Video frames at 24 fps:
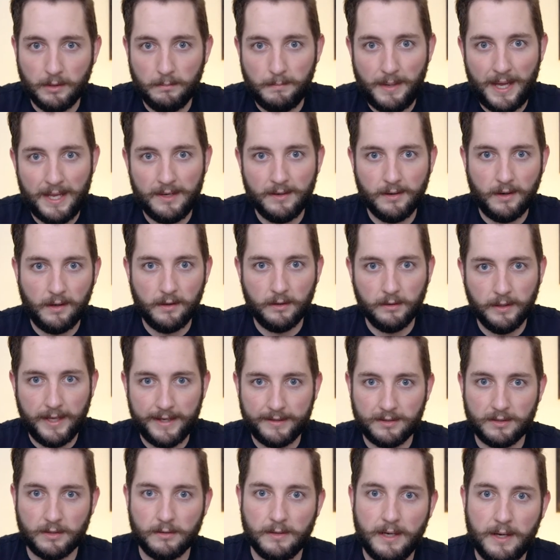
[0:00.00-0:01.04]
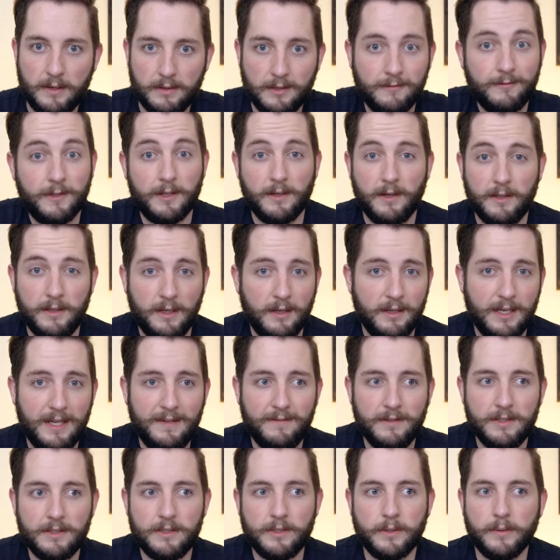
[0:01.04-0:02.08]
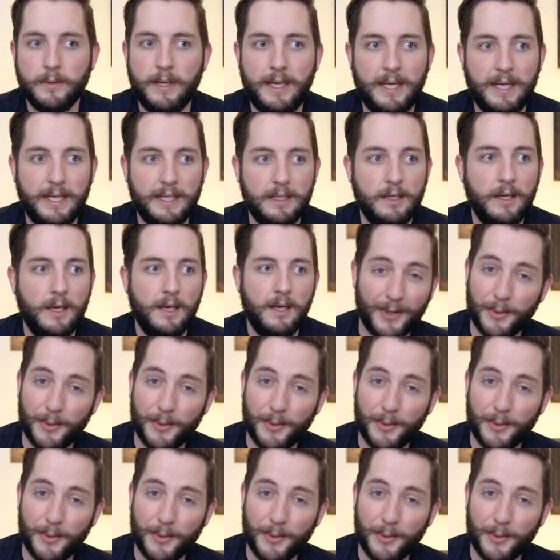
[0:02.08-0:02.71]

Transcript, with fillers: bend all the legs around if you're on uneven terrain,